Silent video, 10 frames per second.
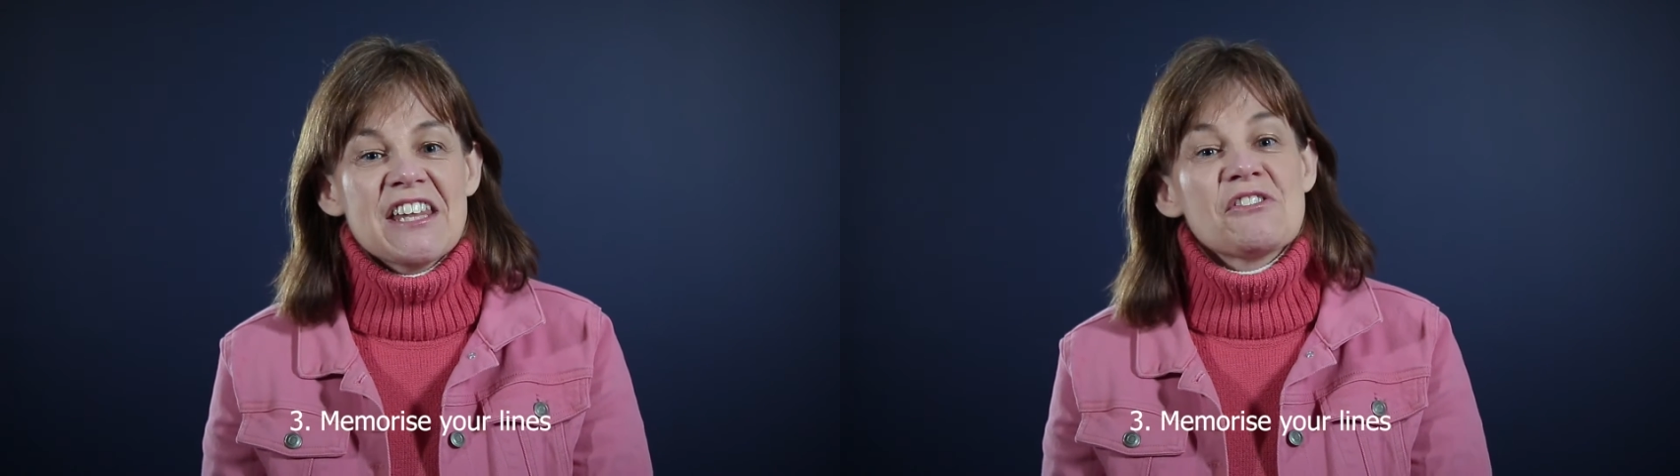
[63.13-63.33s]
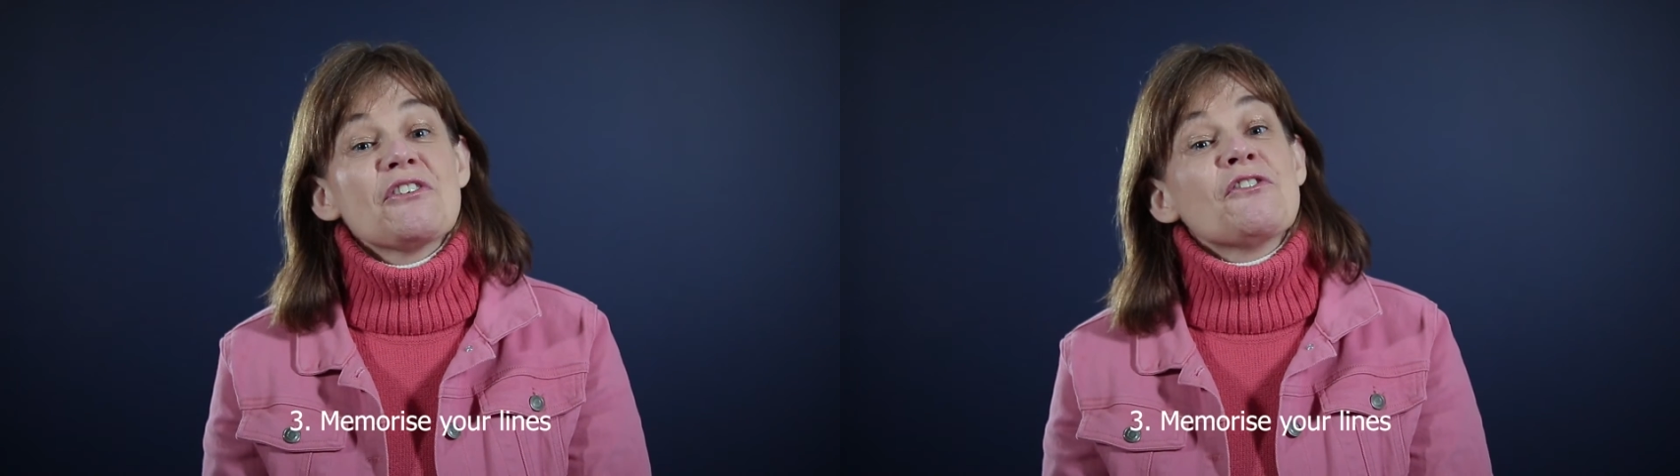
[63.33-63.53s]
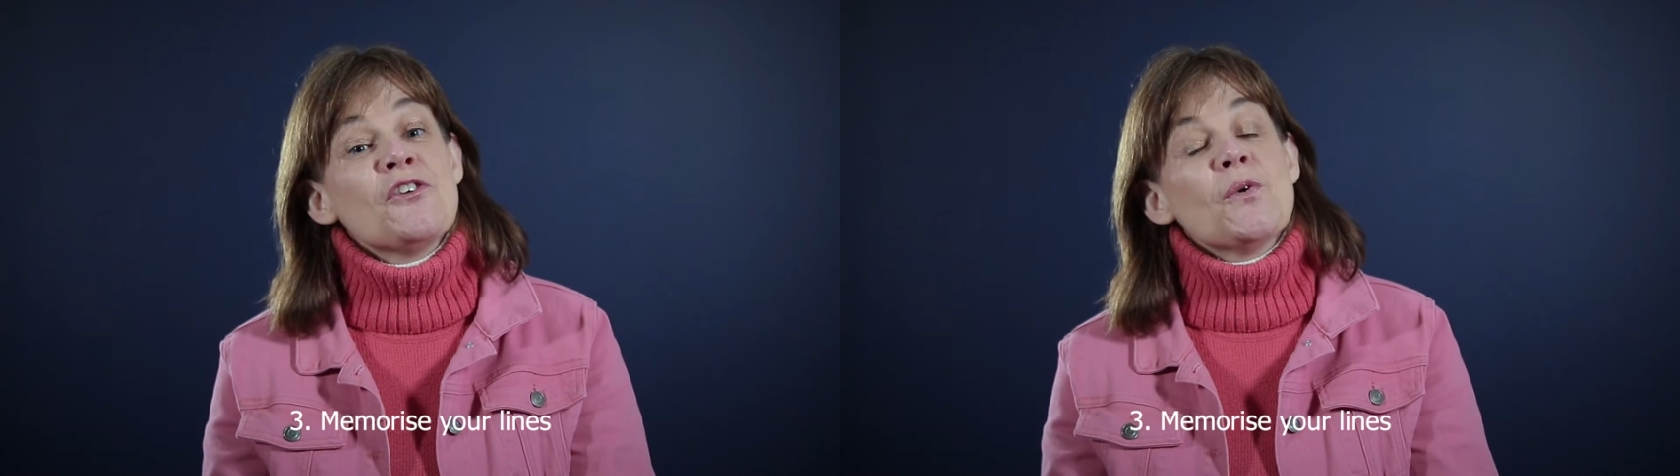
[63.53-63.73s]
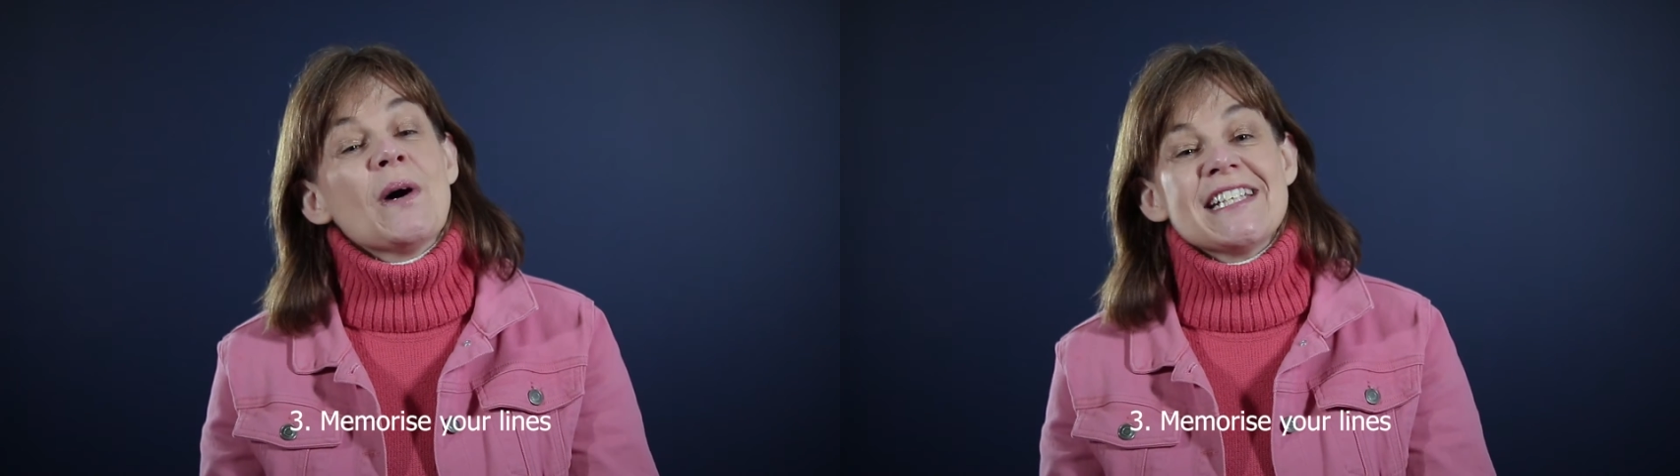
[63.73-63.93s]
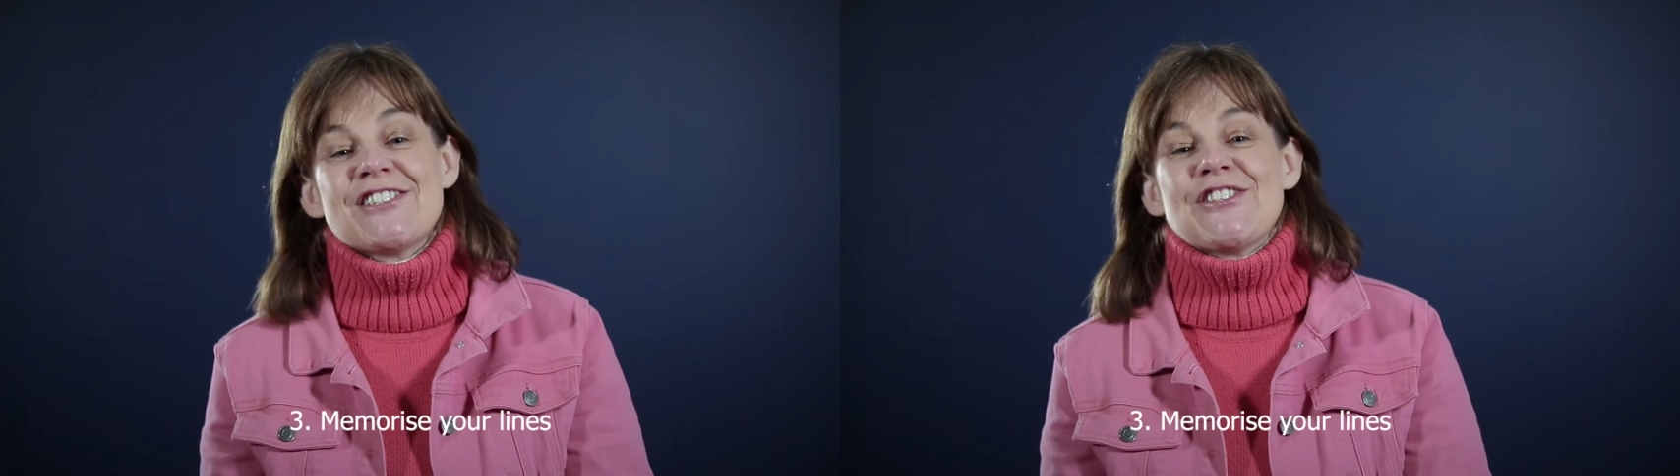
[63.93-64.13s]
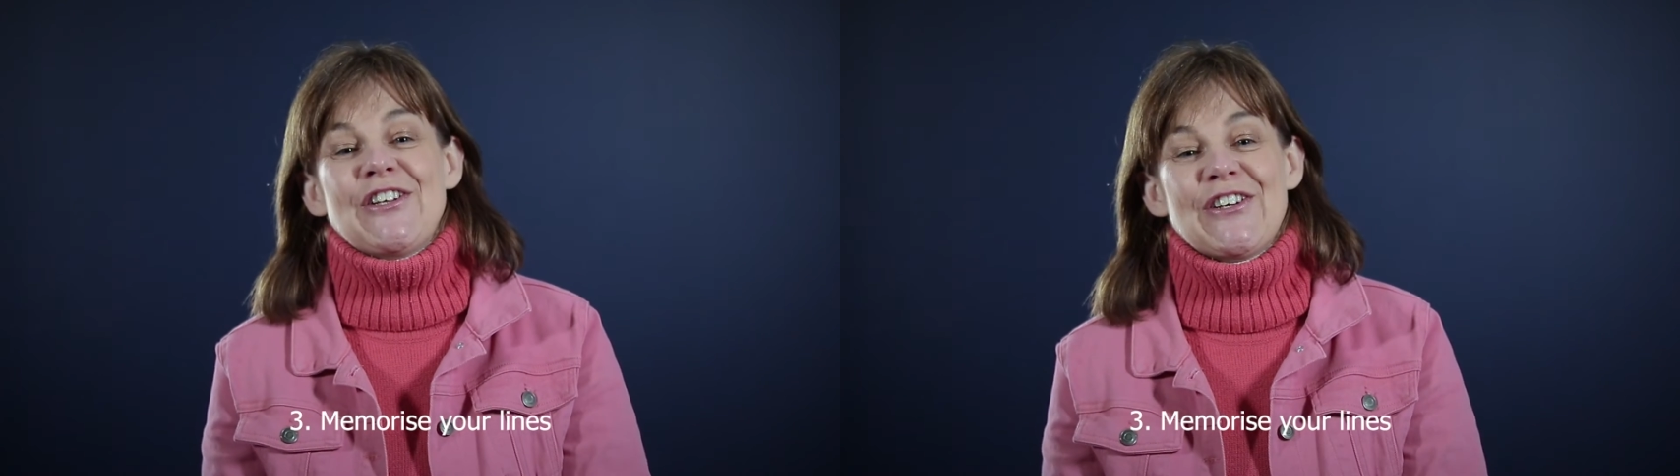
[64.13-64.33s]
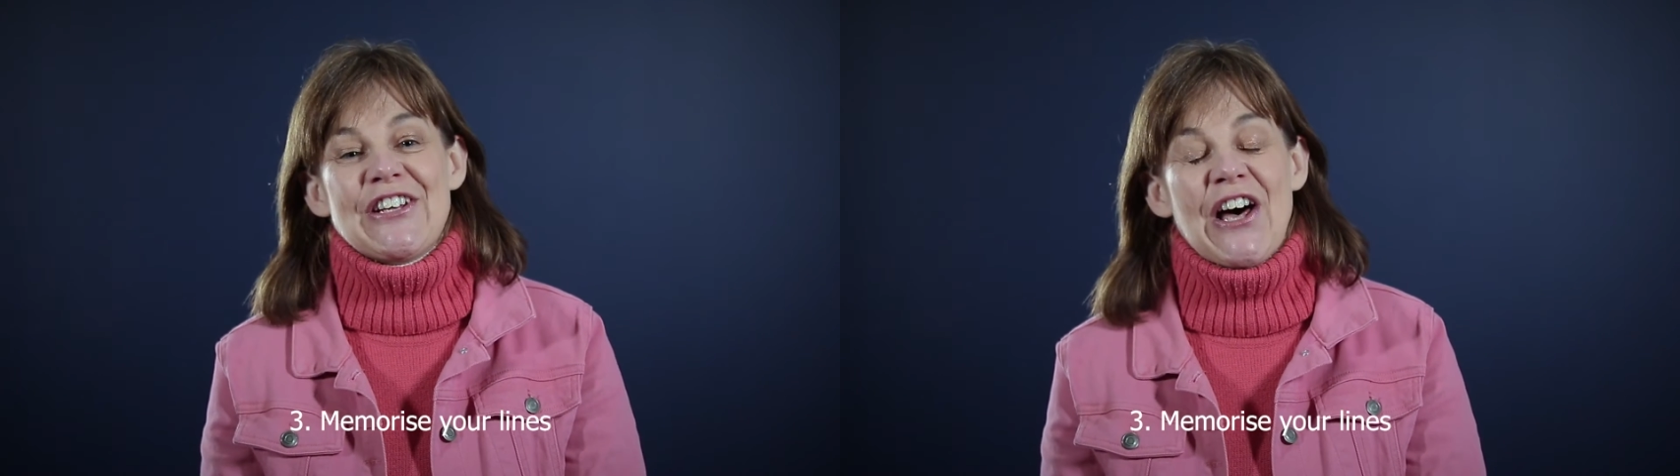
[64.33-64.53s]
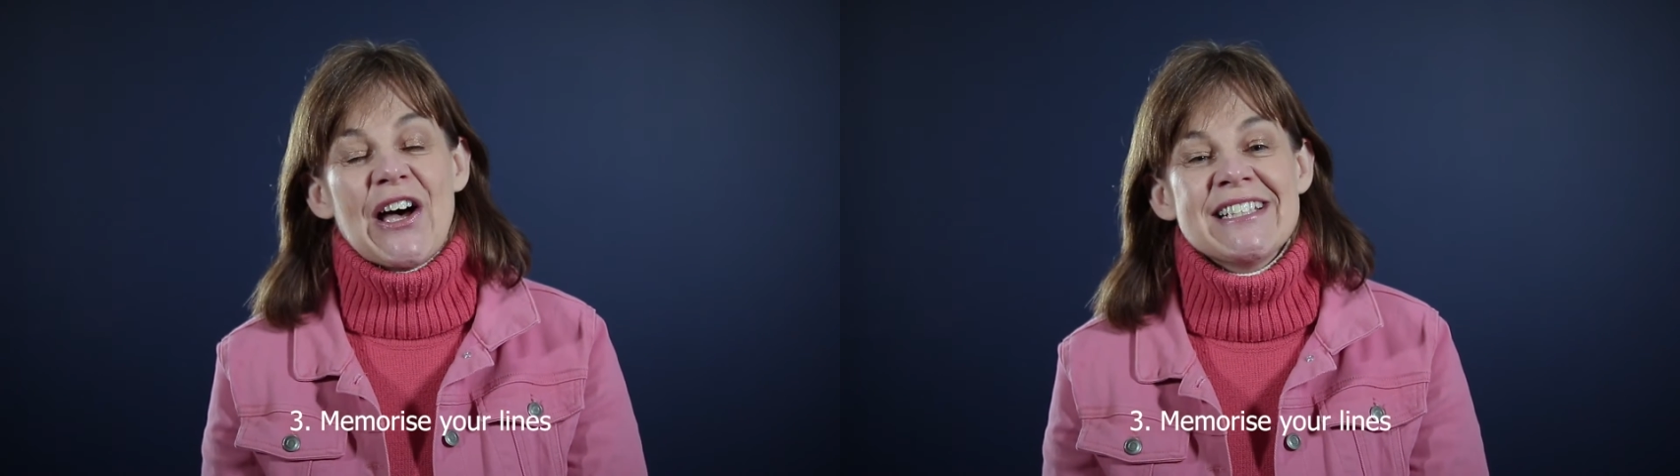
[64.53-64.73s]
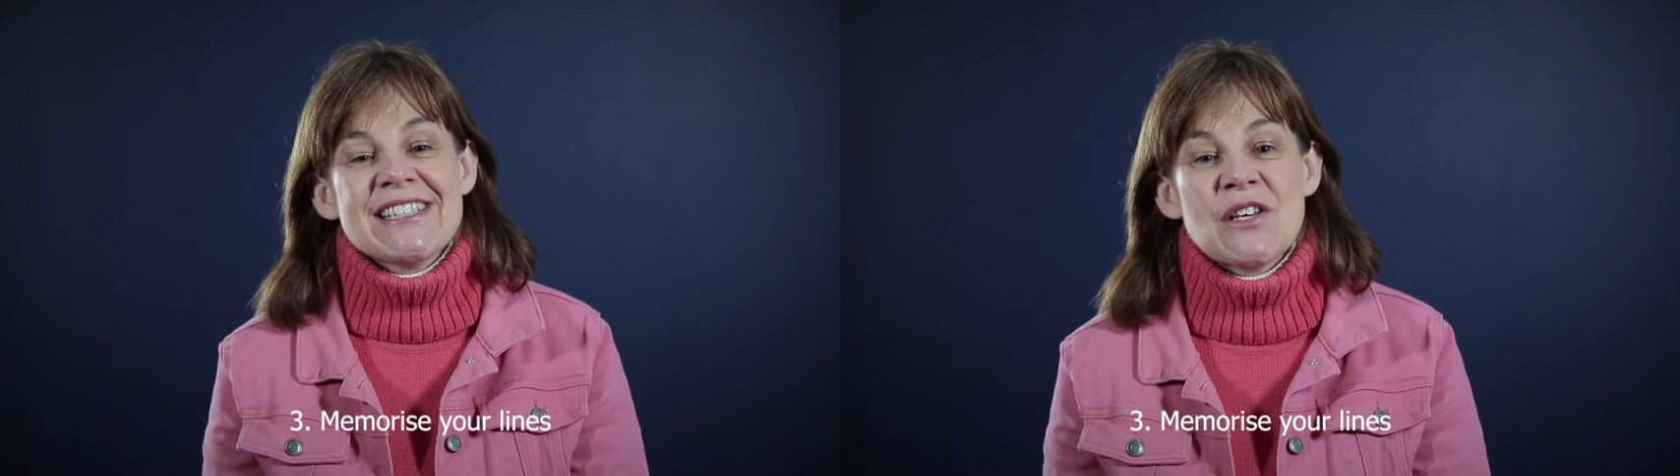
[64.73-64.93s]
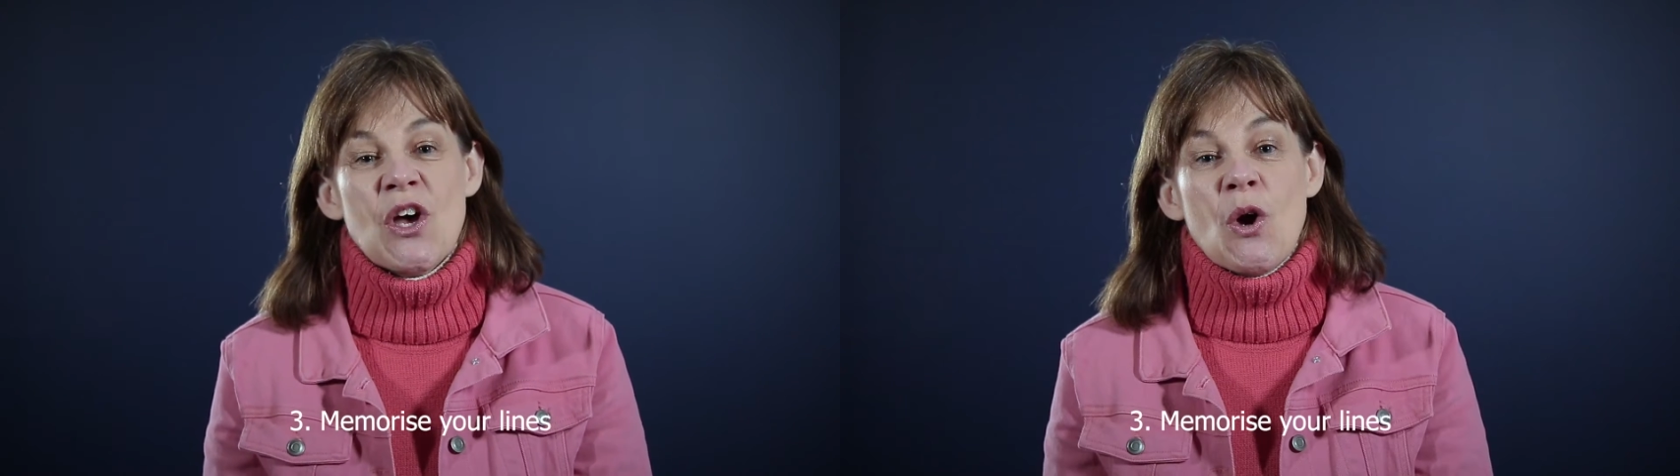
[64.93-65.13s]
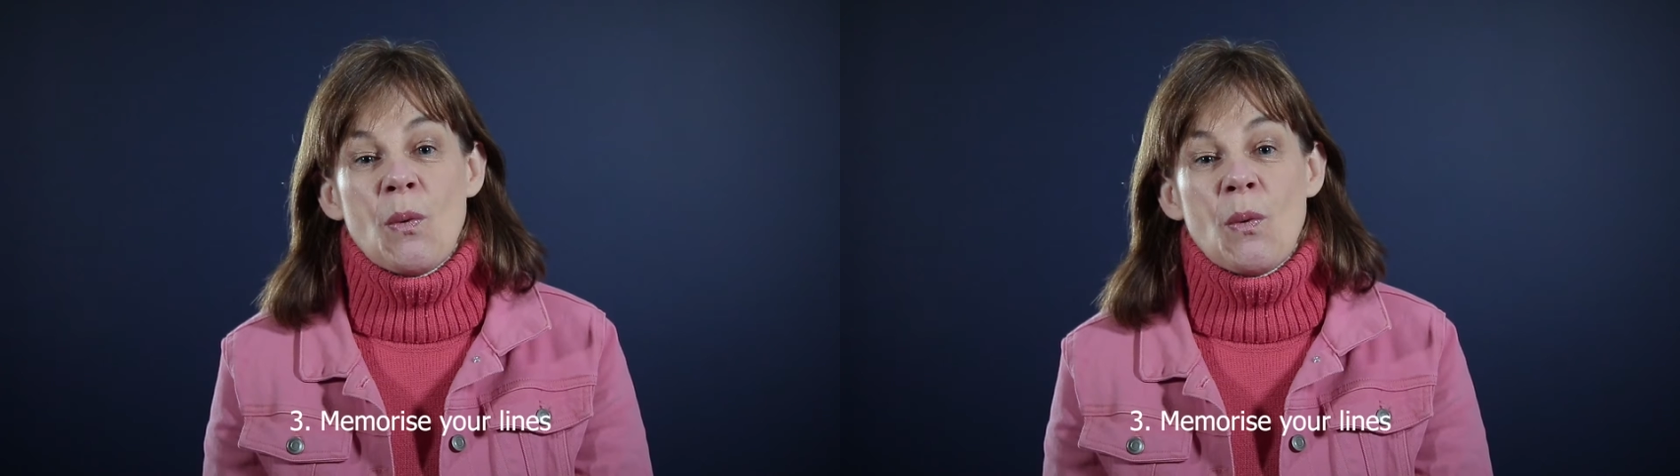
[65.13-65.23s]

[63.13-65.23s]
There are a few ways to learn lines.